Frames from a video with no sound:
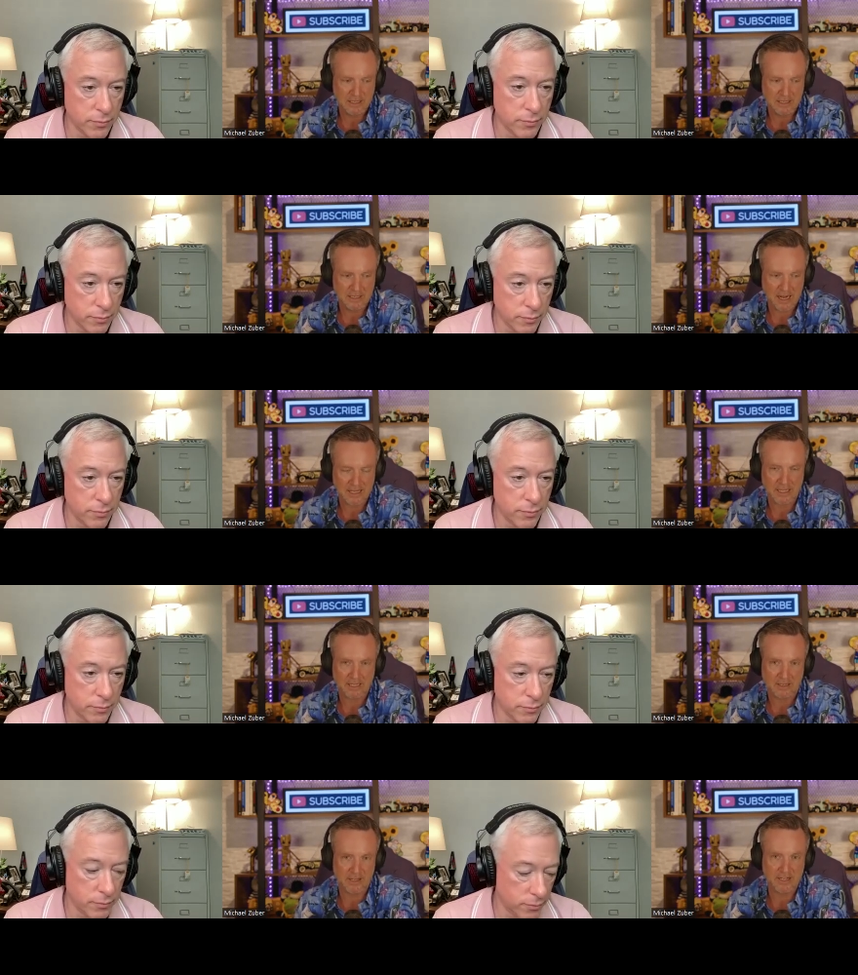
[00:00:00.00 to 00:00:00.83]

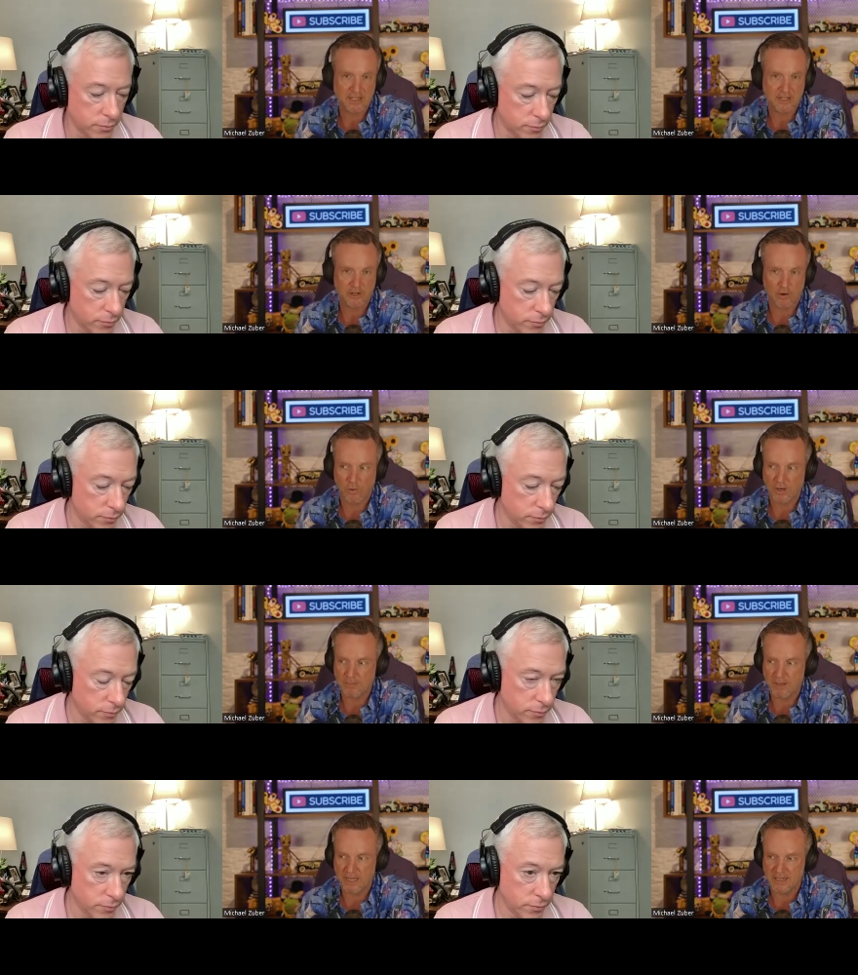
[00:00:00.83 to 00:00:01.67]
Speaker 1: I think lending could
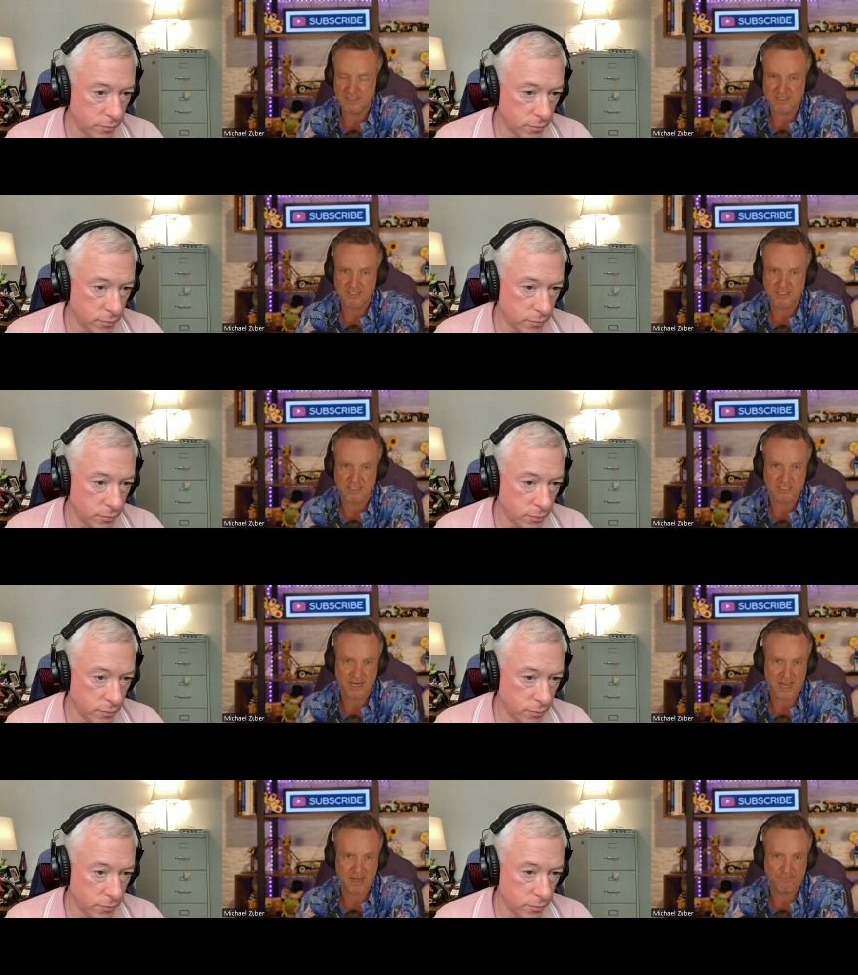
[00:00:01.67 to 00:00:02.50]
already be at a
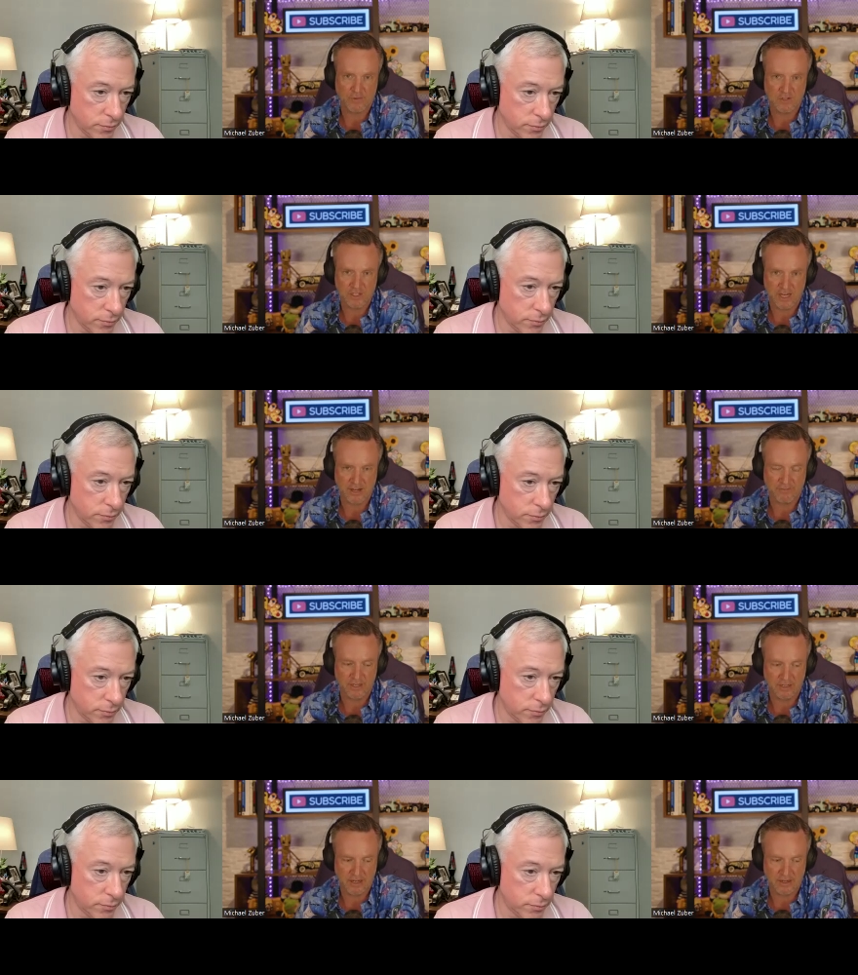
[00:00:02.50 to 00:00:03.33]
6.5 or
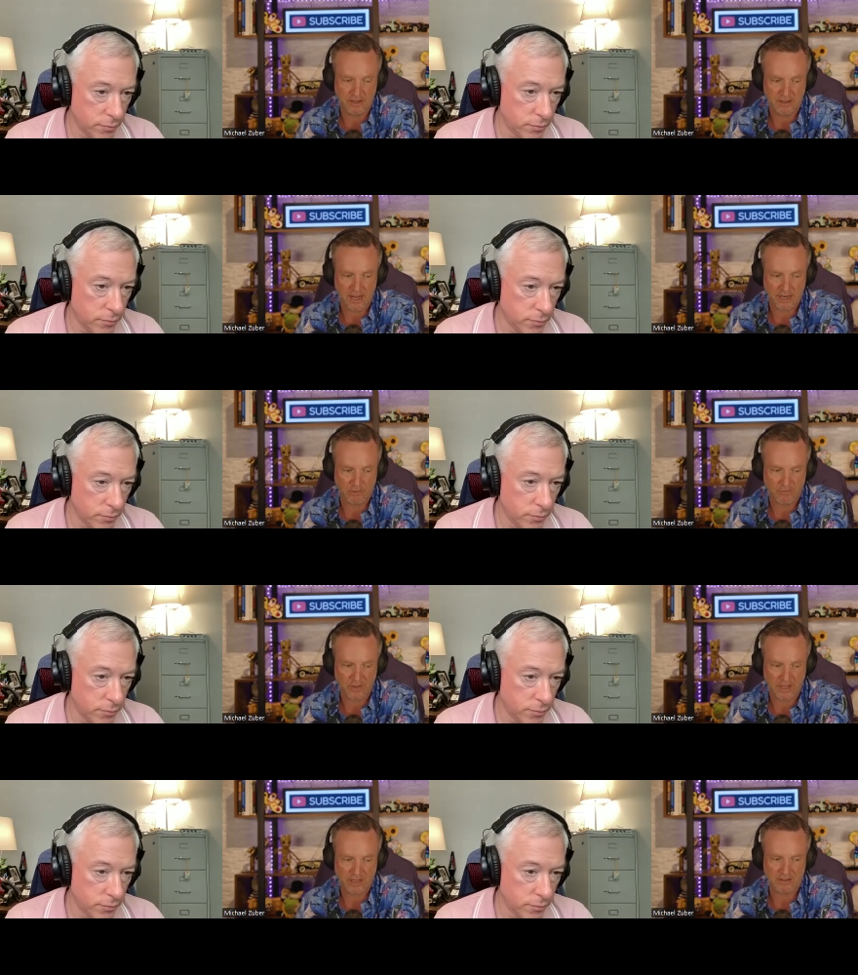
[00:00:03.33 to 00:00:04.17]
7. I
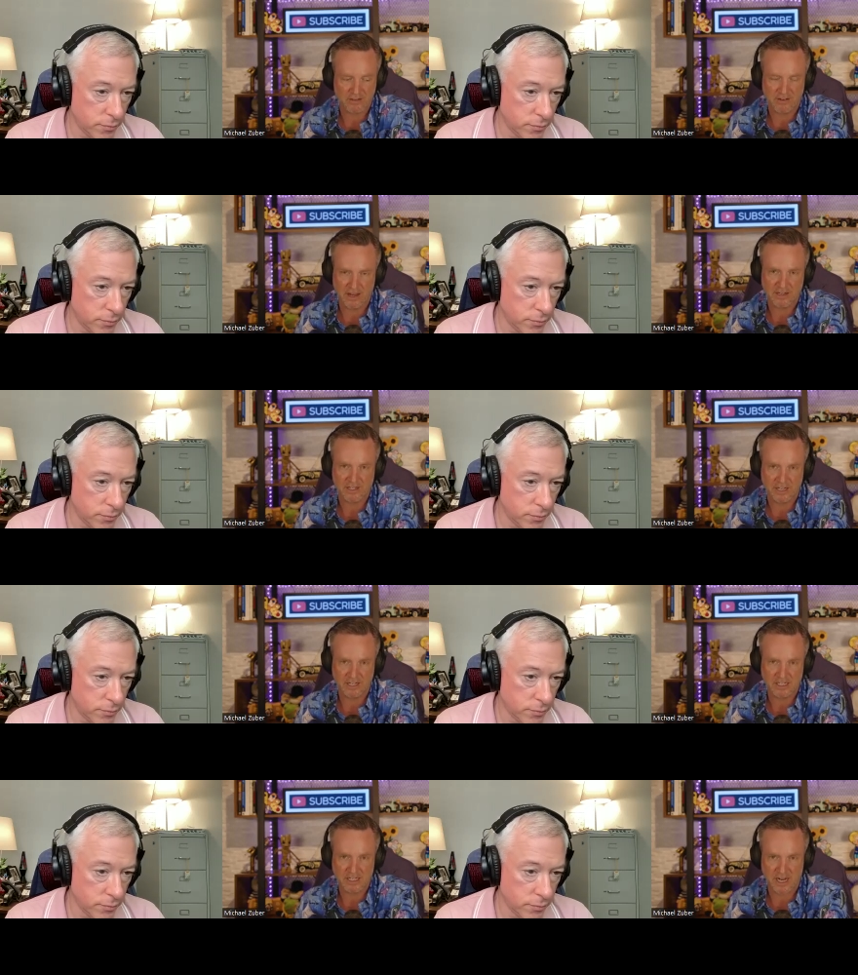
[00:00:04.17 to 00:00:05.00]
don't think it's done
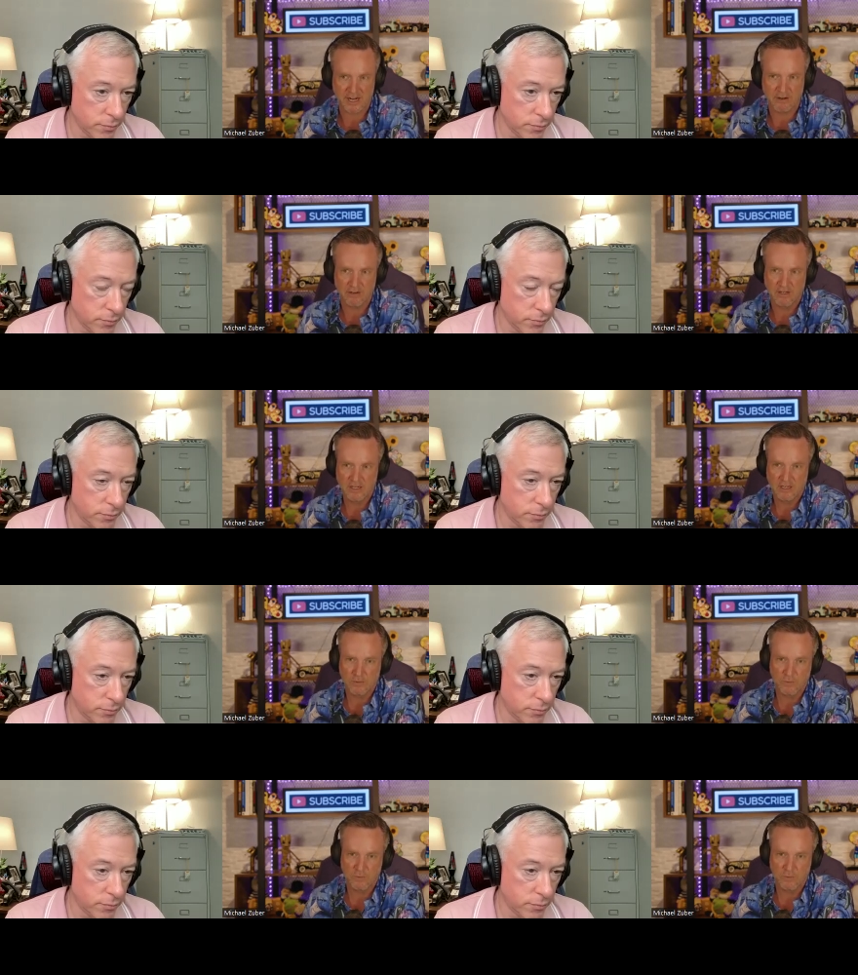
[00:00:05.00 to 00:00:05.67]
getting tighter.